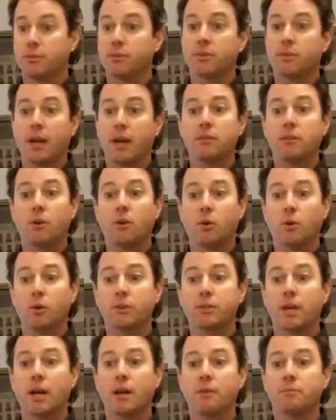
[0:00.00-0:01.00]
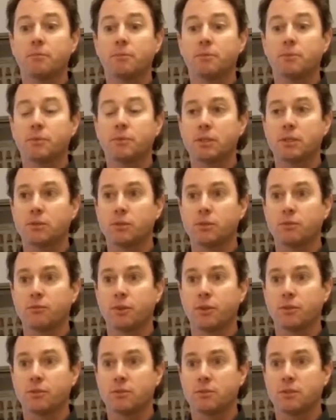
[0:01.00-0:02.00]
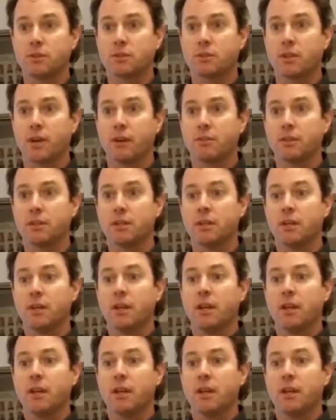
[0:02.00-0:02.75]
for that whole time since it was first discovered.